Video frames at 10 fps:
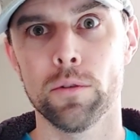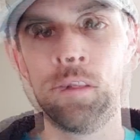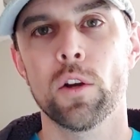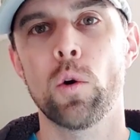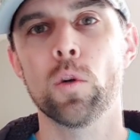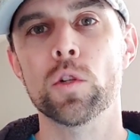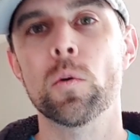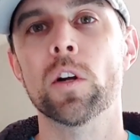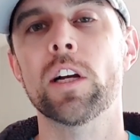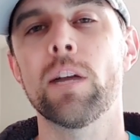The
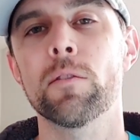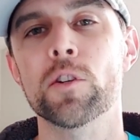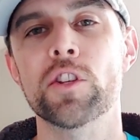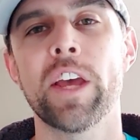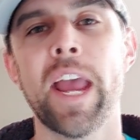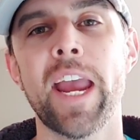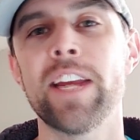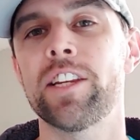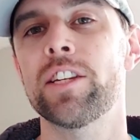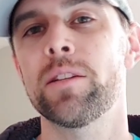coursework covers the
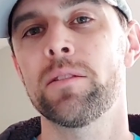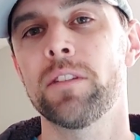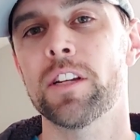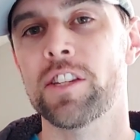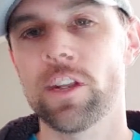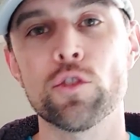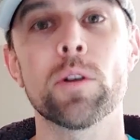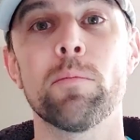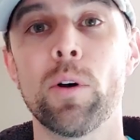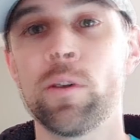8 essential
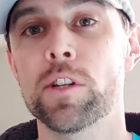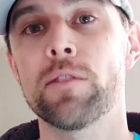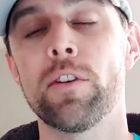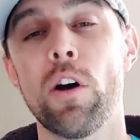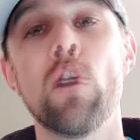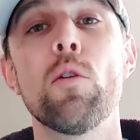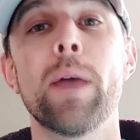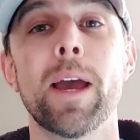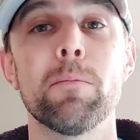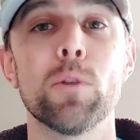components of a home,
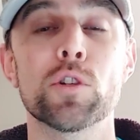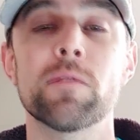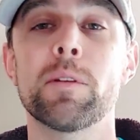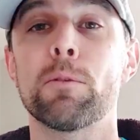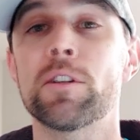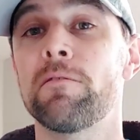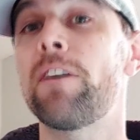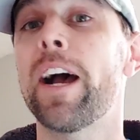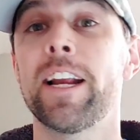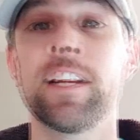and most of them are
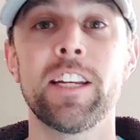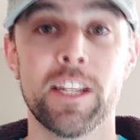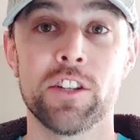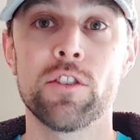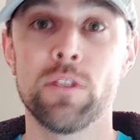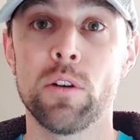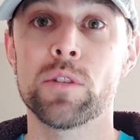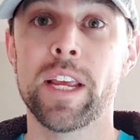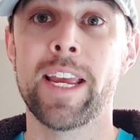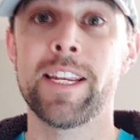divided into
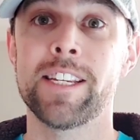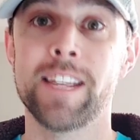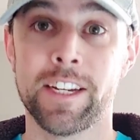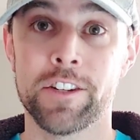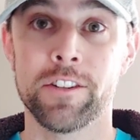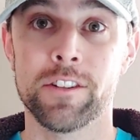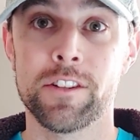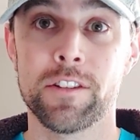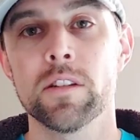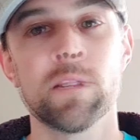those 8
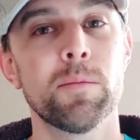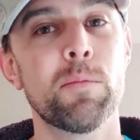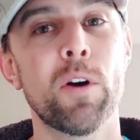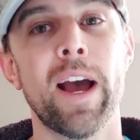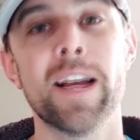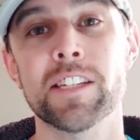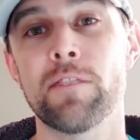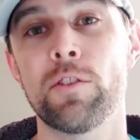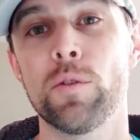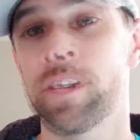sections. Some people ask
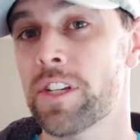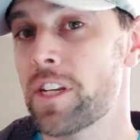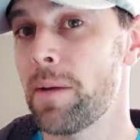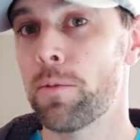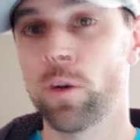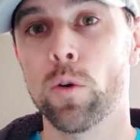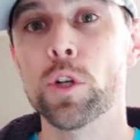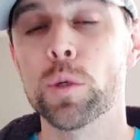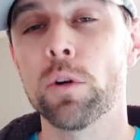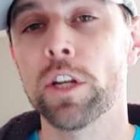if you can skip the
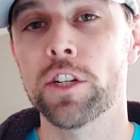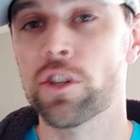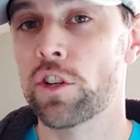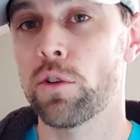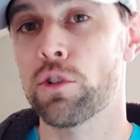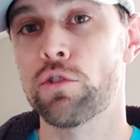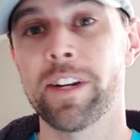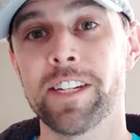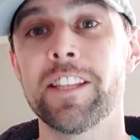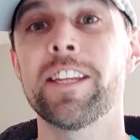coursework and just go
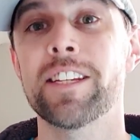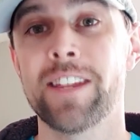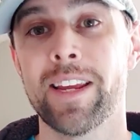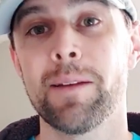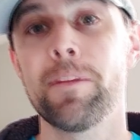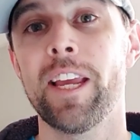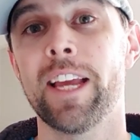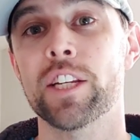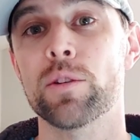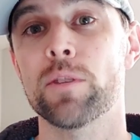straight to the exam. The
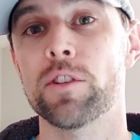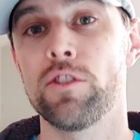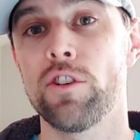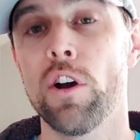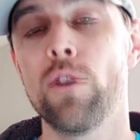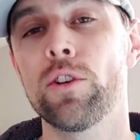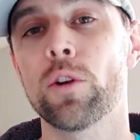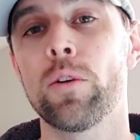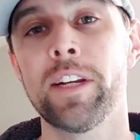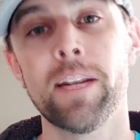answer is no. You're
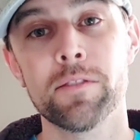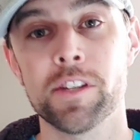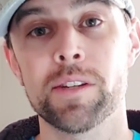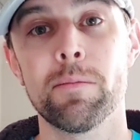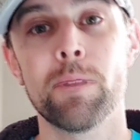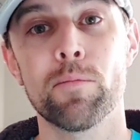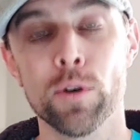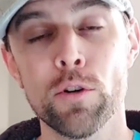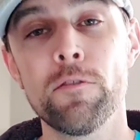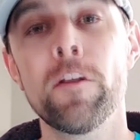going to have to submit
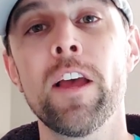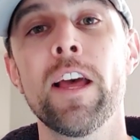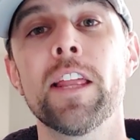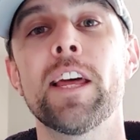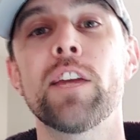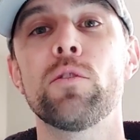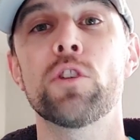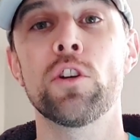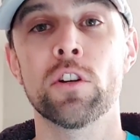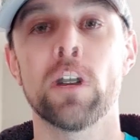proof that you
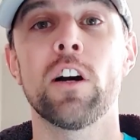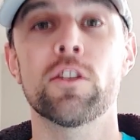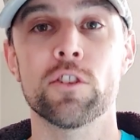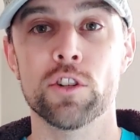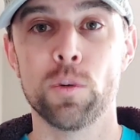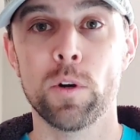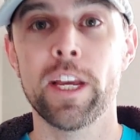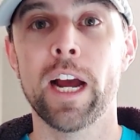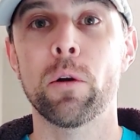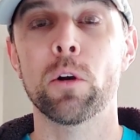took a
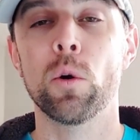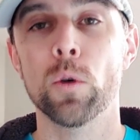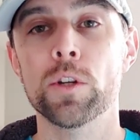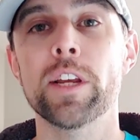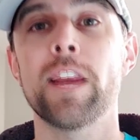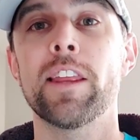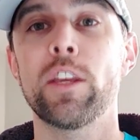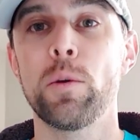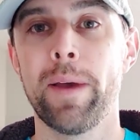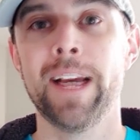120-hour course and that
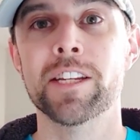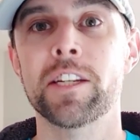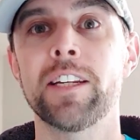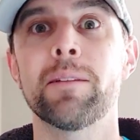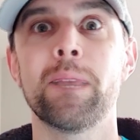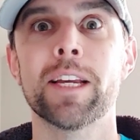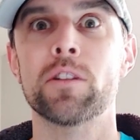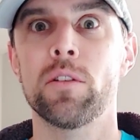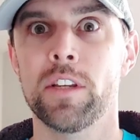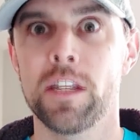you passed it and passed
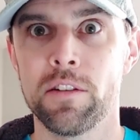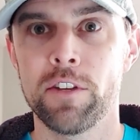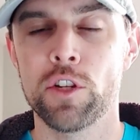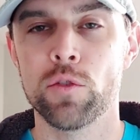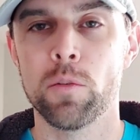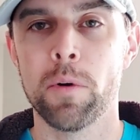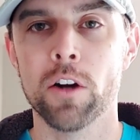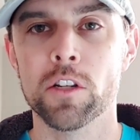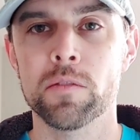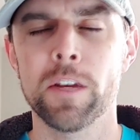all the individual
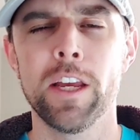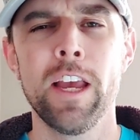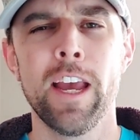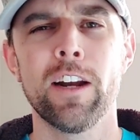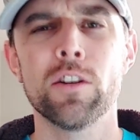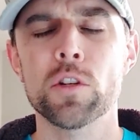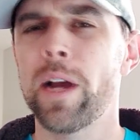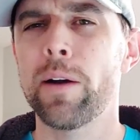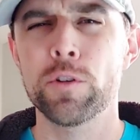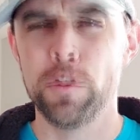parts of it. And also,
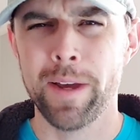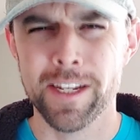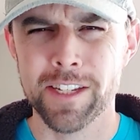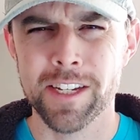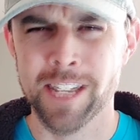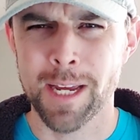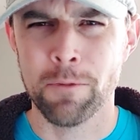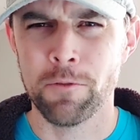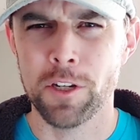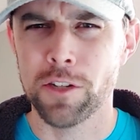how would you pass the exam
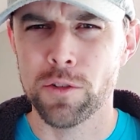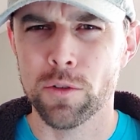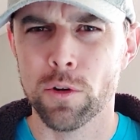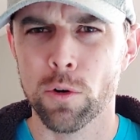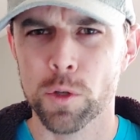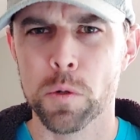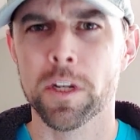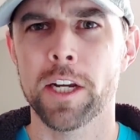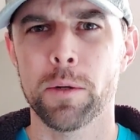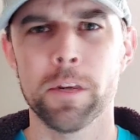if you didn't do the coursework
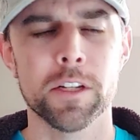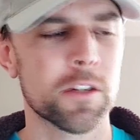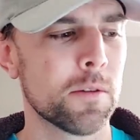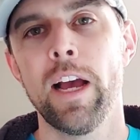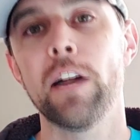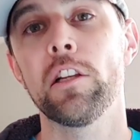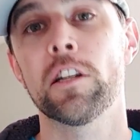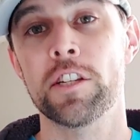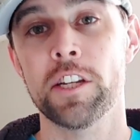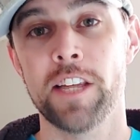anyways? How long
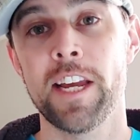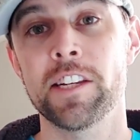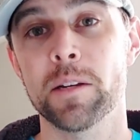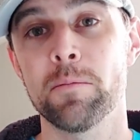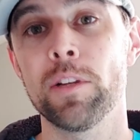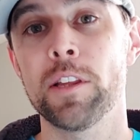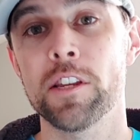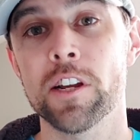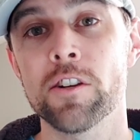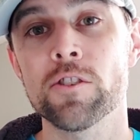does it take to complete
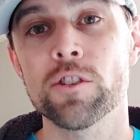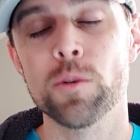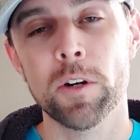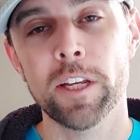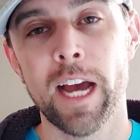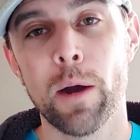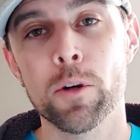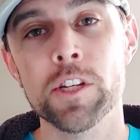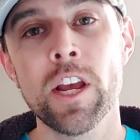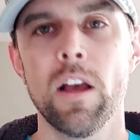these 120
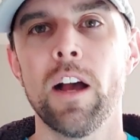hours?